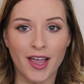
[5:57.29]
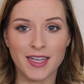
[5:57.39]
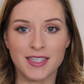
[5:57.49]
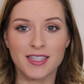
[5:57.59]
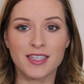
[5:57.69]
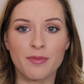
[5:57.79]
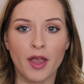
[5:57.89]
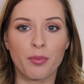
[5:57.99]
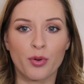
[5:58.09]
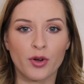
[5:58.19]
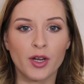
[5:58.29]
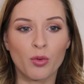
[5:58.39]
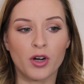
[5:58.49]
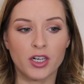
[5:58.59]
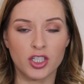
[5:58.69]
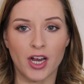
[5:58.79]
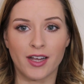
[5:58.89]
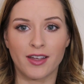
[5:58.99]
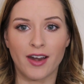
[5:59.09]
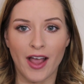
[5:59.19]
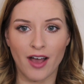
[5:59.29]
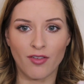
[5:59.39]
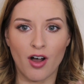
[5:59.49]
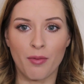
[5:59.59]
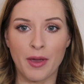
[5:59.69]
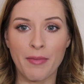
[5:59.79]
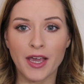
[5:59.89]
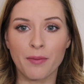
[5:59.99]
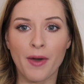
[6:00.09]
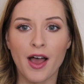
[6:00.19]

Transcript: guys, this is my pre-work check-in. I have all my makeup